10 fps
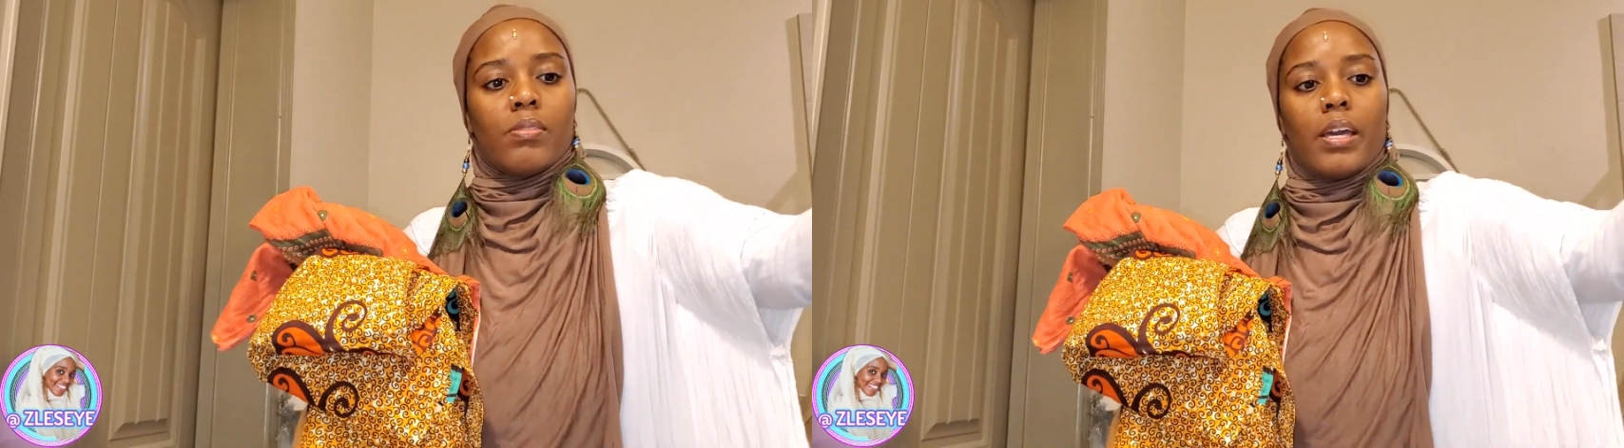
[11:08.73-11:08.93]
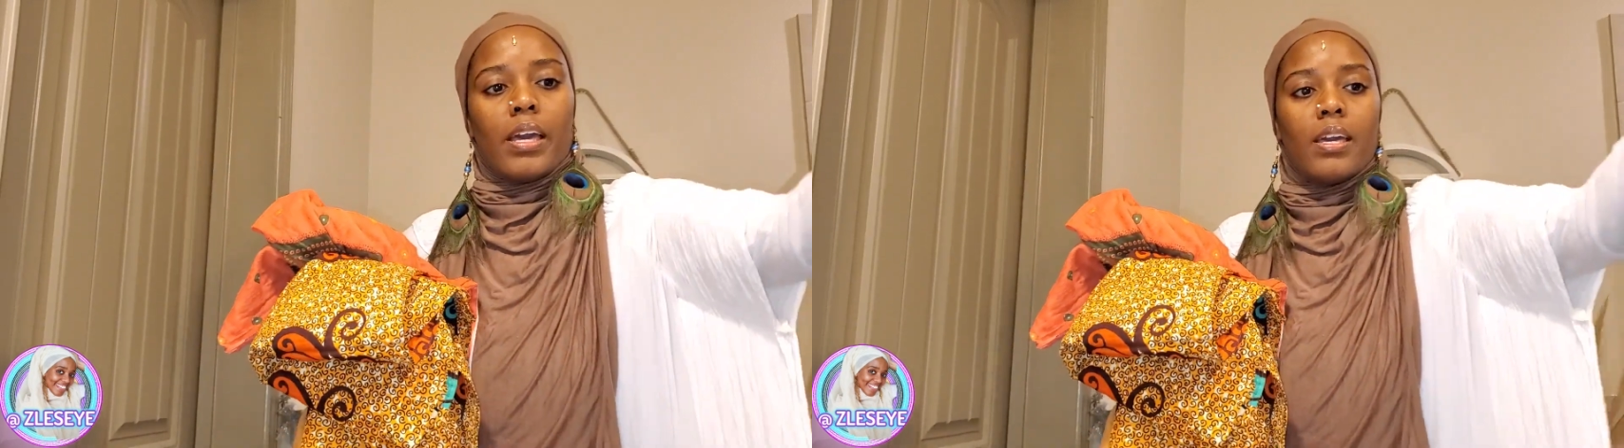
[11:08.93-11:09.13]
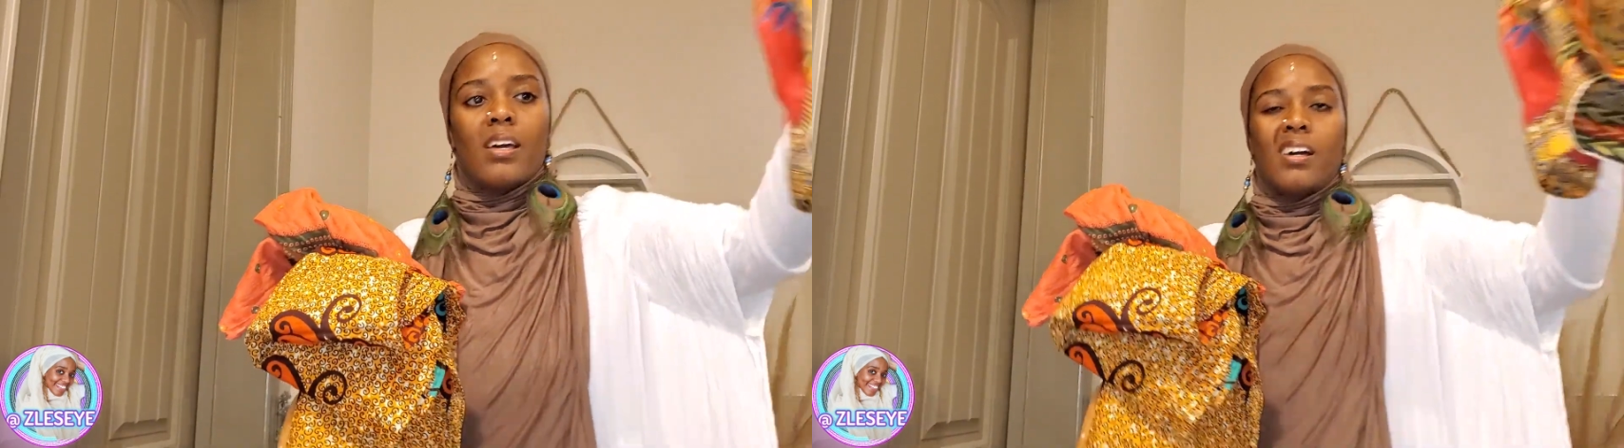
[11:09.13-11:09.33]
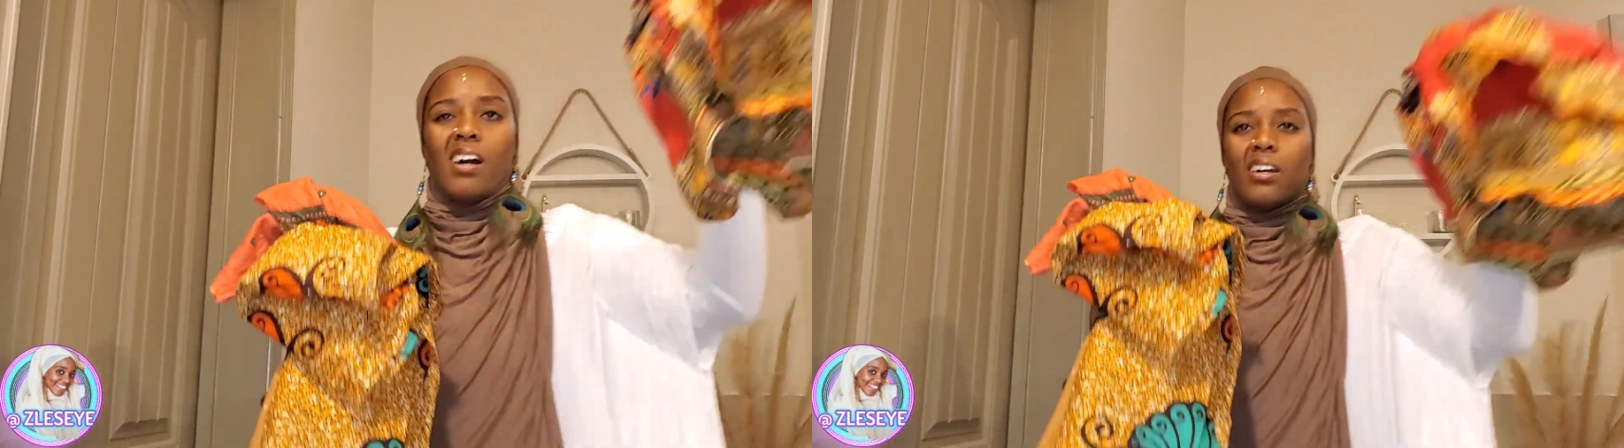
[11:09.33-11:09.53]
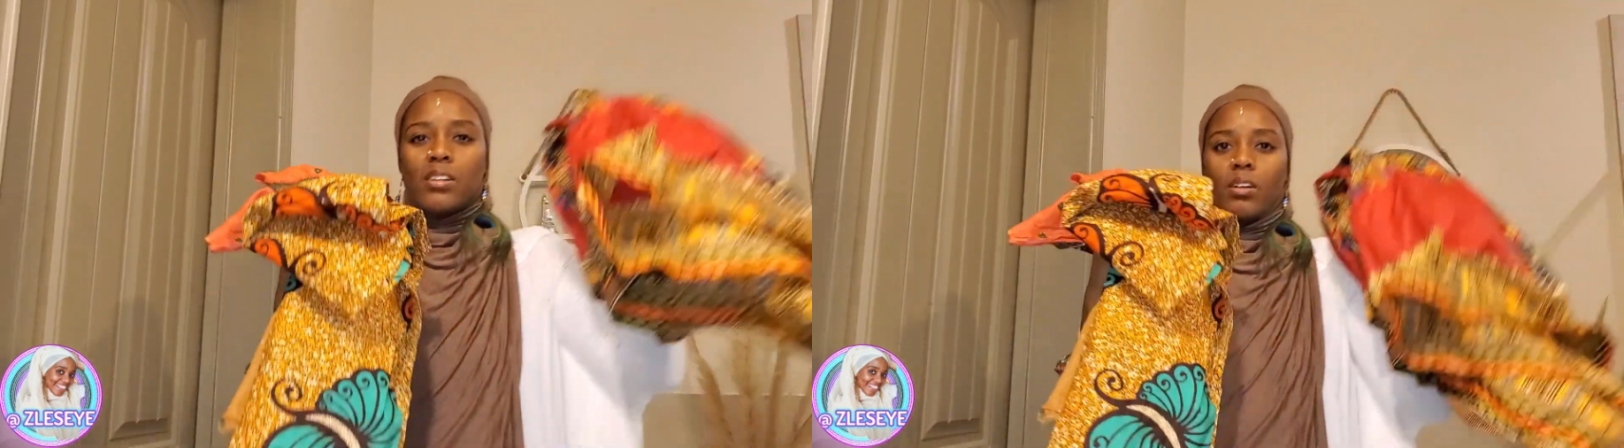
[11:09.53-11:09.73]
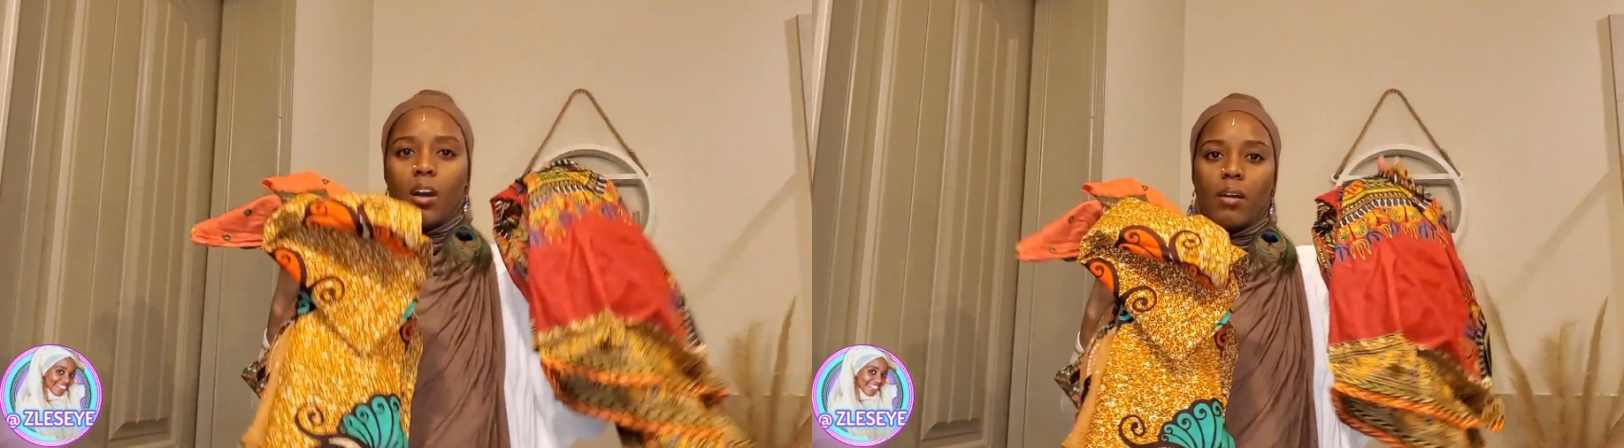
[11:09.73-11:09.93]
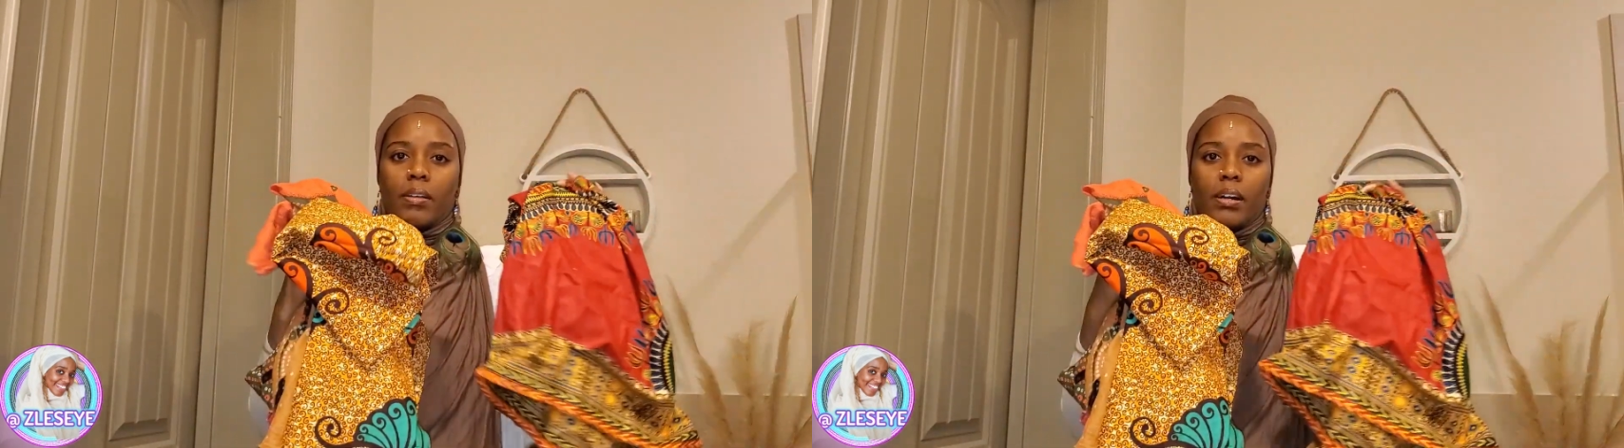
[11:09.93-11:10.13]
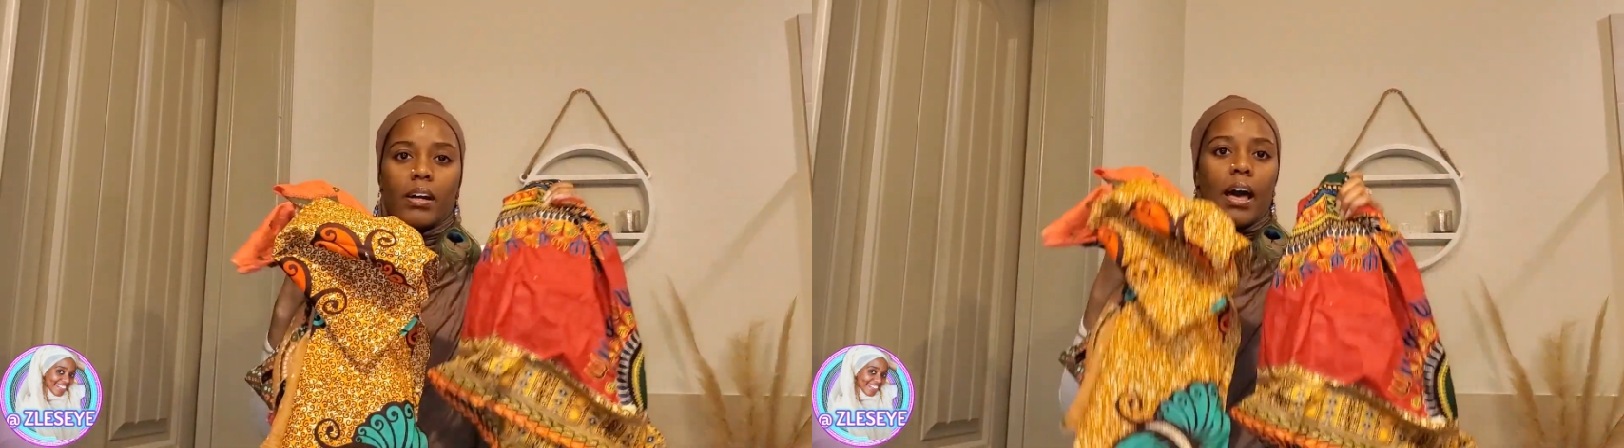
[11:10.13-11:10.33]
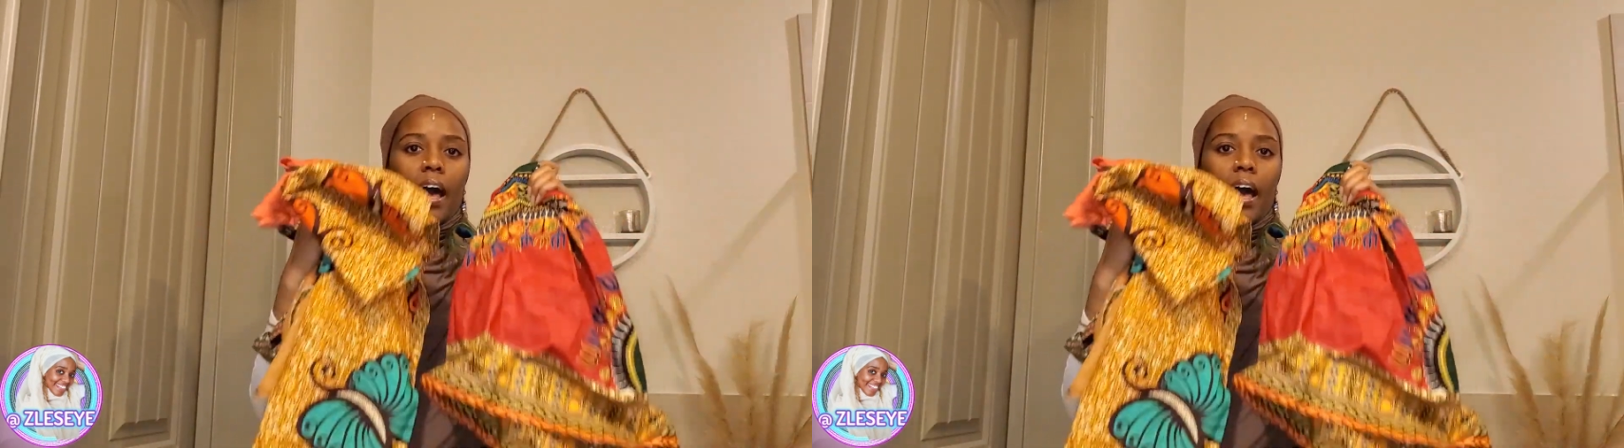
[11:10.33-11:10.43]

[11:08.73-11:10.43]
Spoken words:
okay? Ankara,